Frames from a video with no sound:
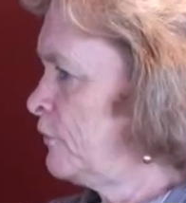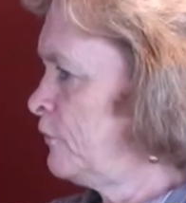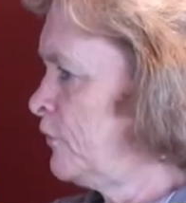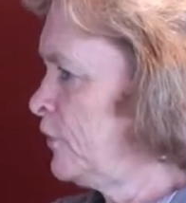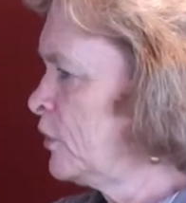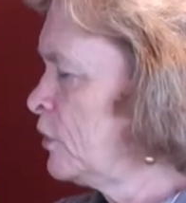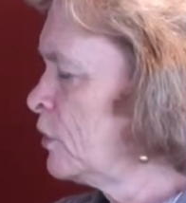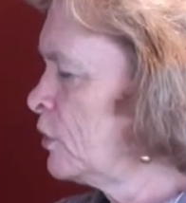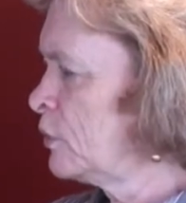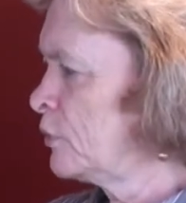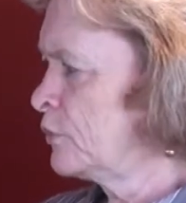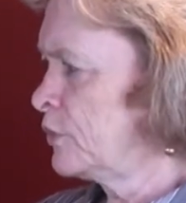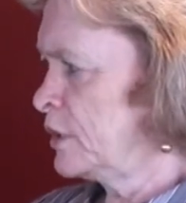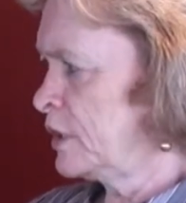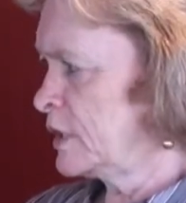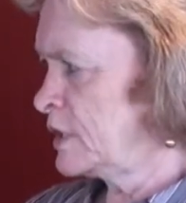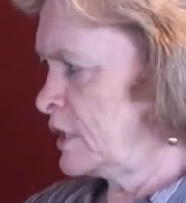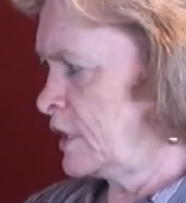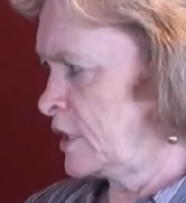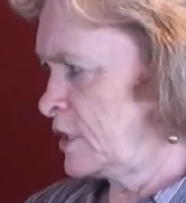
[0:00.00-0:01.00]
fill the
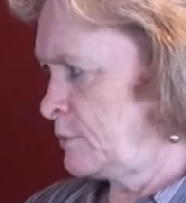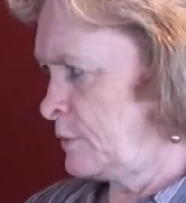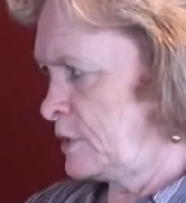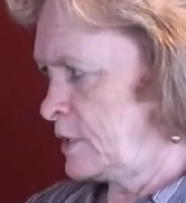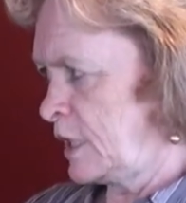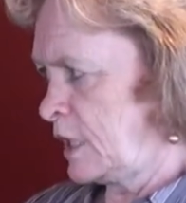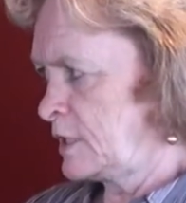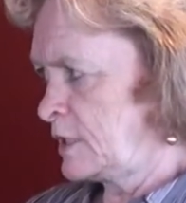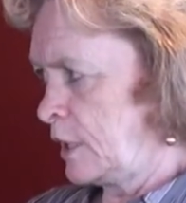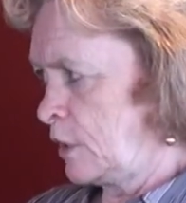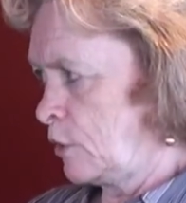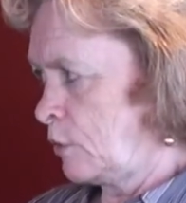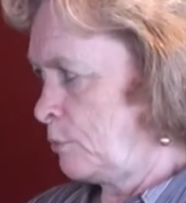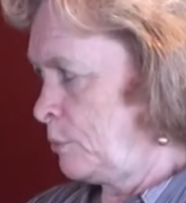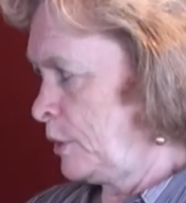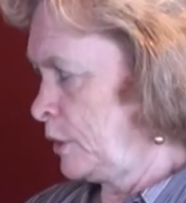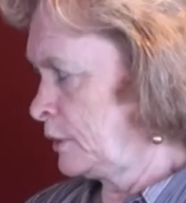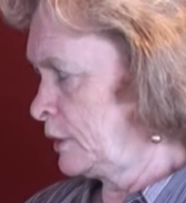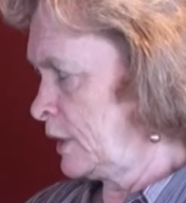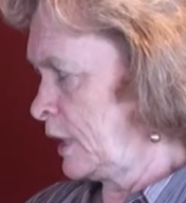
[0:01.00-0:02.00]
assessments as they are
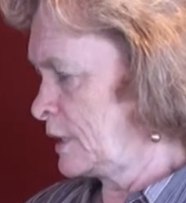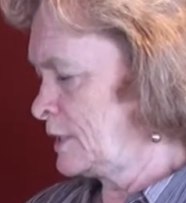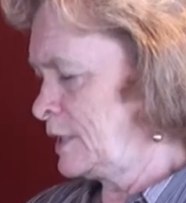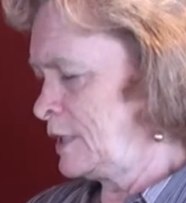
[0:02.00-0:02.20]
building out.